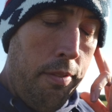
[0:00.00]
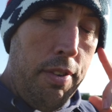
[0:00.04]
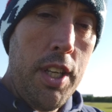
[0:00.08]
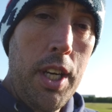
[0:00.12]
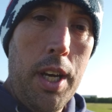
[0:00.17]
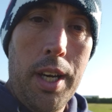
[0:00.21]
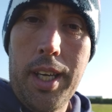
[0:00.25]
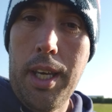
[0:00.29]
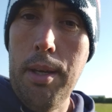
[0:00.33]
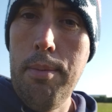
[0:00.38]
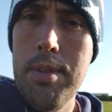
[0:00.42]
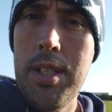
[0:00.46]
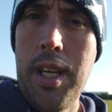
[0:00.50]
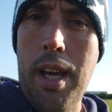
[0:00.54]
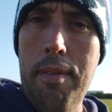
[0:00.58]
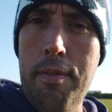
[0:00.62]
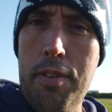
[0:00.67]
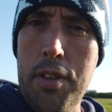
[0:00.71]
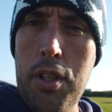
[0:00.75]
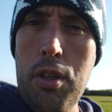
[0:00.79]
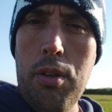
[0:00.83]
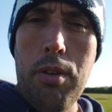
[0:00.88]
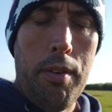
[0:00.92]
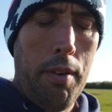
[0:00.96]
I keep saying
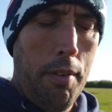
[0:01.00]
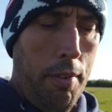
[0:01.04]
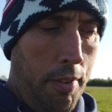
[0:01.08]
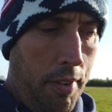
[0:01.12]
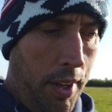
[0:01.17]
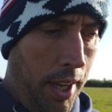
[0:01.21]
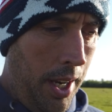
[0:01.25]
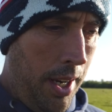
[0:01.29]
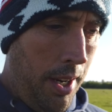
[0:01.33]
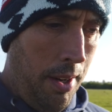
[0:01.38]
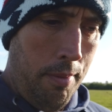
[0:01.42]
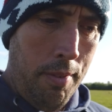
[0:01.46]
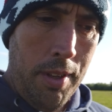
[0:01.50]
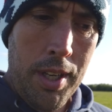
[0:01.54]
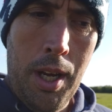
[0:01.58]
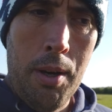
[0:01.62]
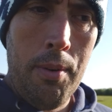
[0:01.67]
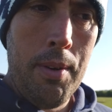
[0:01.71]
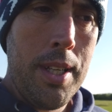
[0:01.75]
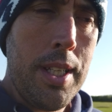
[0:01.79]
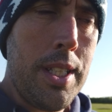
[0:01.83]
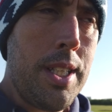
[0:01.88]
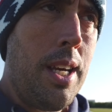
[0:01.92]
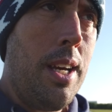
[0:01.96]
photography, and have you
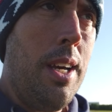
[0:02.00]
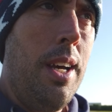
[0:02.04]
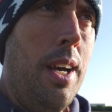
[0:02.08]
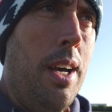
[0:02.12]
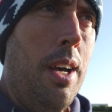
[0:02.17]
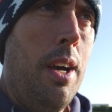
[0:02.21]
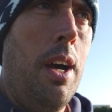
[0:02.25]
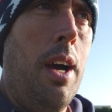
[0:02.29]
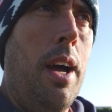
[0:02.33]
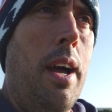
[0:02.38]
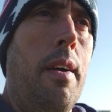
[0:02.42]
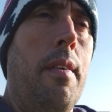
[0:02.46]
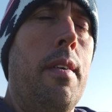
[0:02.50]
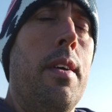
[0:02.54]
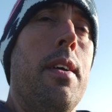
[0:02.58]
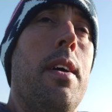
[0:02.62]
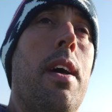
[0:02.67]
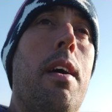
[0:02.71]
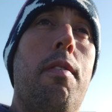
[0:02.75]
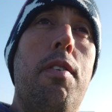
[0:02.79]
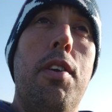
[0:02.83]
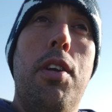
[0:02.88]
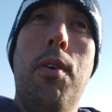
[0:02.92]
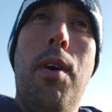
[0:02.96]
noticed,
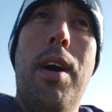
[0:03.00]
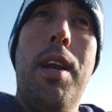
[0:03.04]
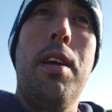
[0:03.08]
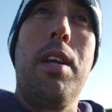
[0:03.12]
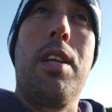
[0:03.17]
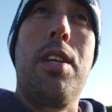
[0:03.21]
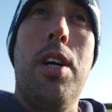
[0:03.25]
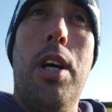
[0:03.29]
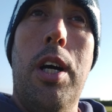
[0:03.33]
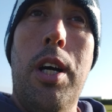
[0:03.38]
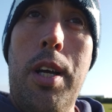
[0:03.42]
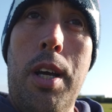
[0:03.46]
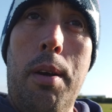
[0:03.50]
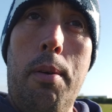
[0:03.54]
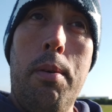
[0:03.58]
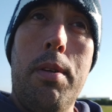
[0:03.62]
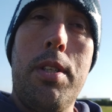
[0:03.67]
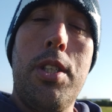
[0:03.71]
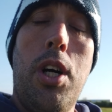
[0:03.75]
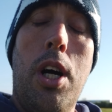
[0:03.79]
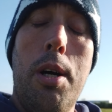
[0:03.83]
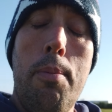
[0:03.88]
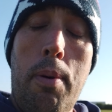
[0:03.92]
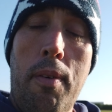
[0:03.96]
if you do any type
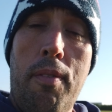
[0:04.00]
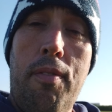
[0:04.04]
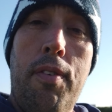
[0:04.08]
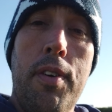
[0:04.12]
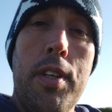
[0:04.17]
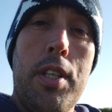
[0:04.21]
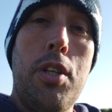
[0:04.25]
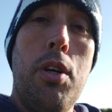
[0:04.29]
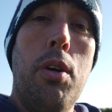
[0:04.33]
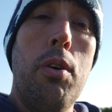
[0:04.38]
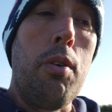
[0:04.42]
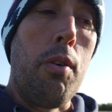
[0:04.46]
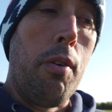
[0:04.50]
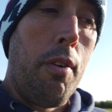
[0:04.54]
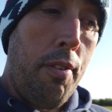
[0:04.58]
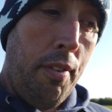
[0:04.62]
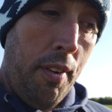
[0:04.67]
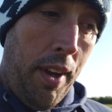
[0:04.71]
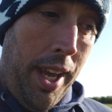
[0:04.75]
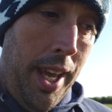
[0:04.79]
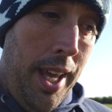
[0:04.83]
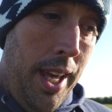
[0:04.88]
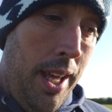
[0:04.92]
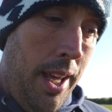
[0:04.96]
of
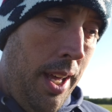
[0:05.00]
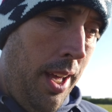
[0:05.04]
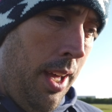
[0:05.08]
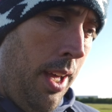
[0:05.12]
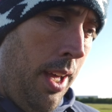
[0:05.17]
photography,